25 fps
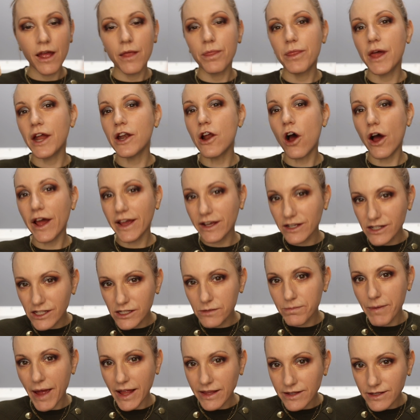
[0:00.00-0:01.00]
They're not
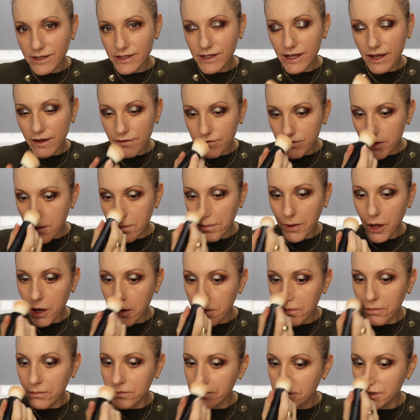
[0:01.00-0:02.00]
expensive, the
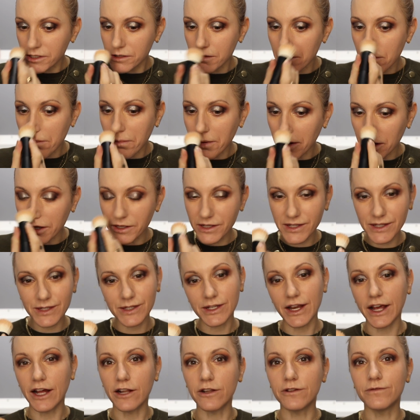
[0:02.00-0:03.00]
pumps, but
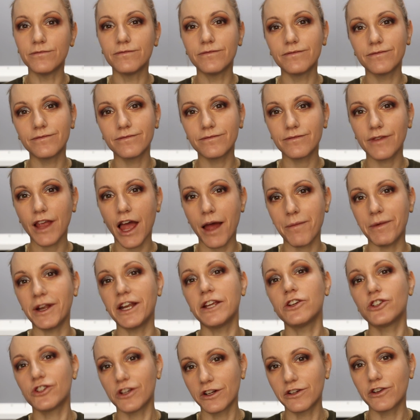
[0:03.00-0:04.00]
still, I mean,
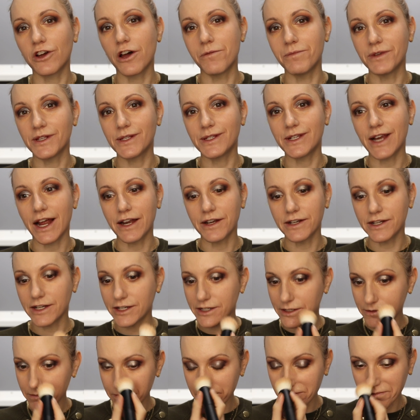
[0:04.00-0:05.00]
it should come as
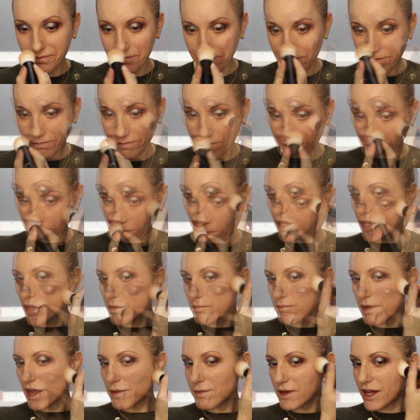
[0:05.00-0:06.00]
standard.
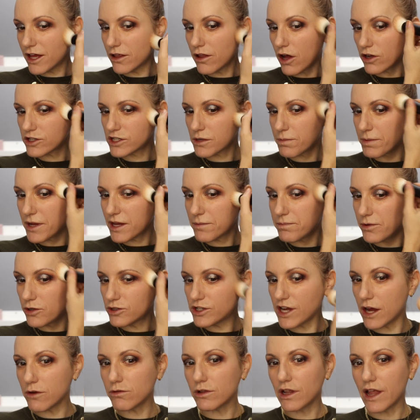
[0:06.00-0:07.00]
Maybe a lot of people
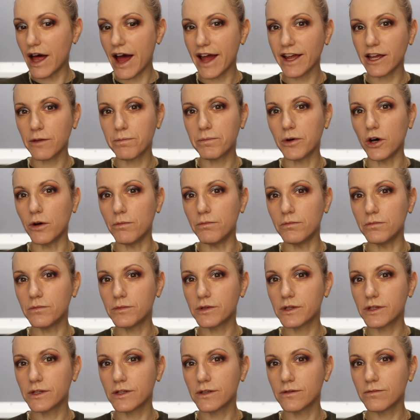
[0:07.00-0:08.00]
don't like
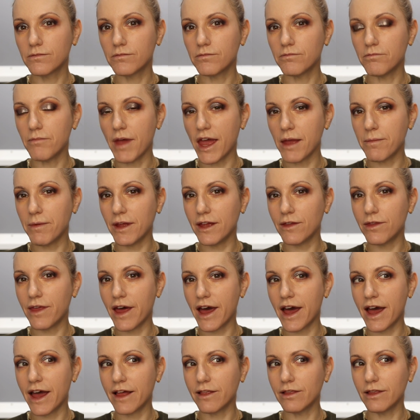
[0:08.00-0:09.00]
pumps. Maybe
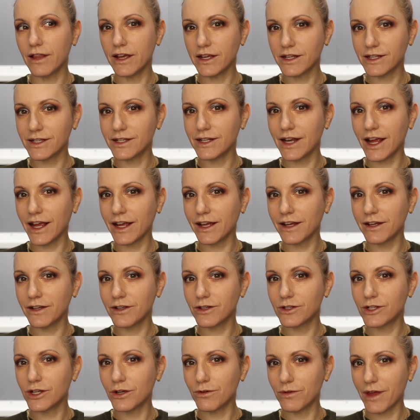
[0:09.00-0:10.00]
they're listening
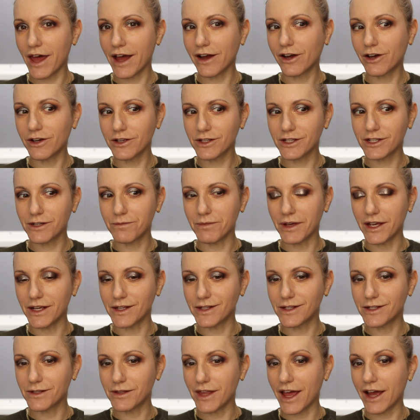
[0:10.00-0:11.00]
to their
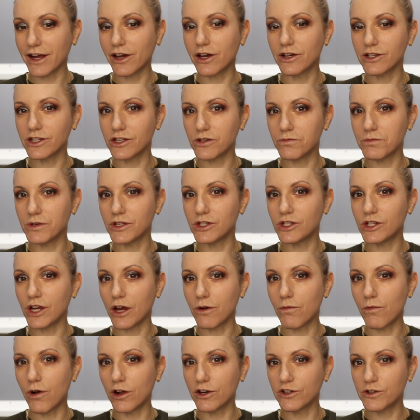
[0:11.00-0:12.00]
customers. Their customers
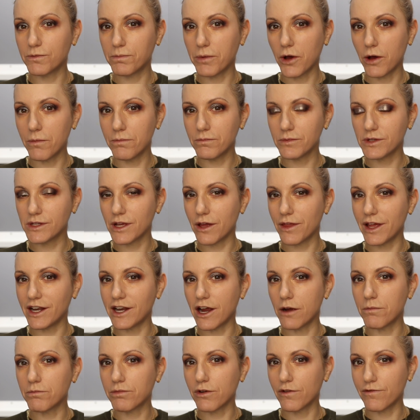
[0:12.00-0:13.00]
don't want a pump, so they
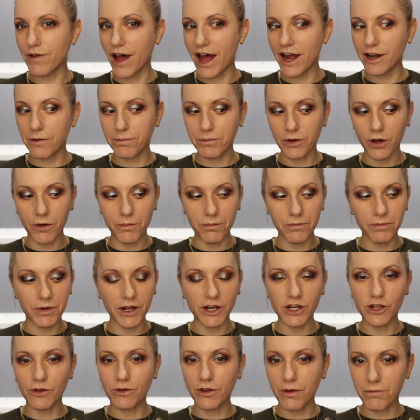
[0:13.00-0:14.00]
don't provide a pump,
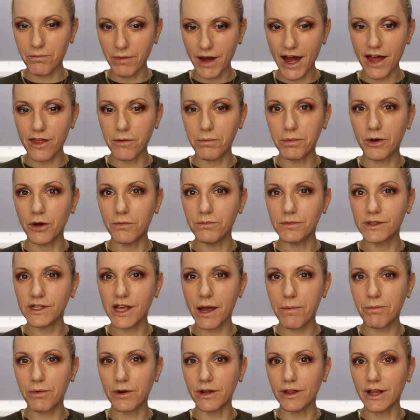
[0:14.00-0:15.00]
and you can buy the pump
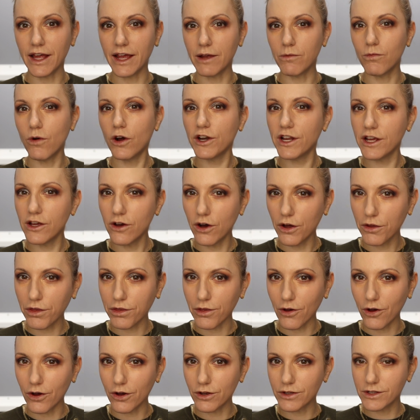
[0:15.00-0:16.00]
separately. What are your
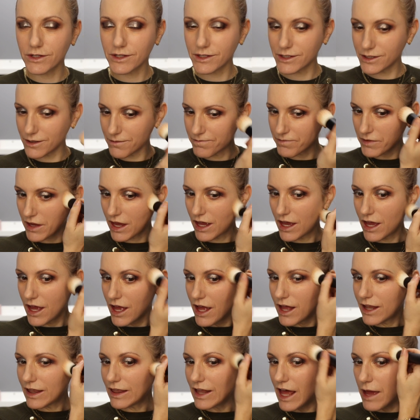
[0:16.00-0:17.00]
thoughts?
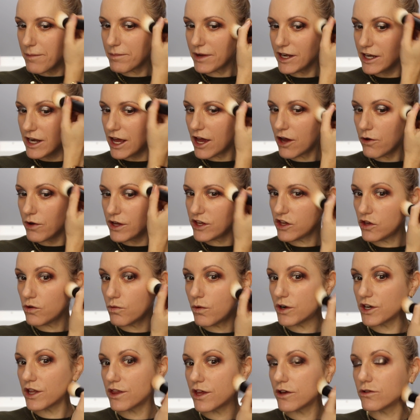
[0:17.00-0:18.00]
Let me know. Are you
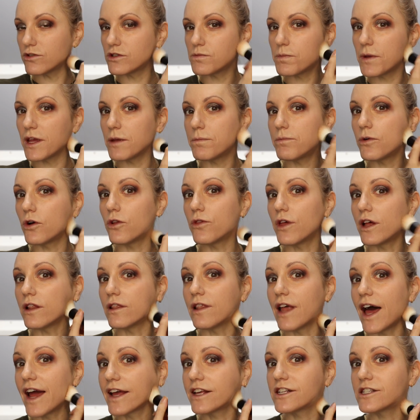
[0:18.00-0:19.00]
one of those people that
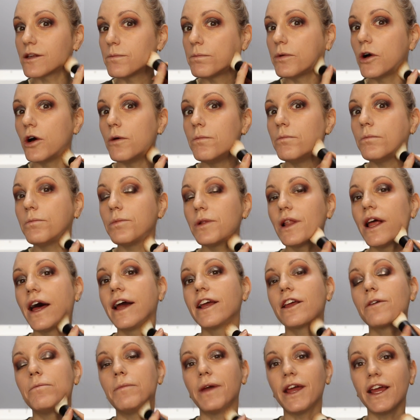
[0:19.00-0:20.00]
likes a pump
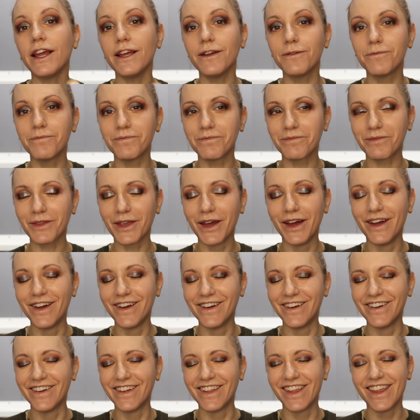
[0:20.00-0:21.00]
like me?
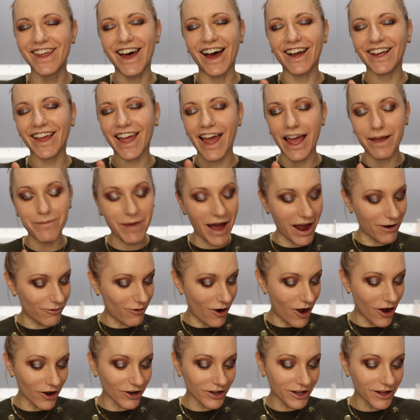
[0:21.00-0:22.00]
That came out
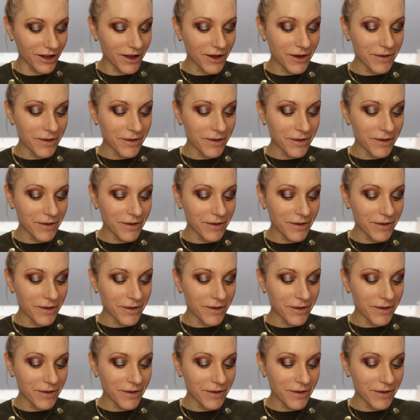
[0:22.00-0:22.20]
wrong.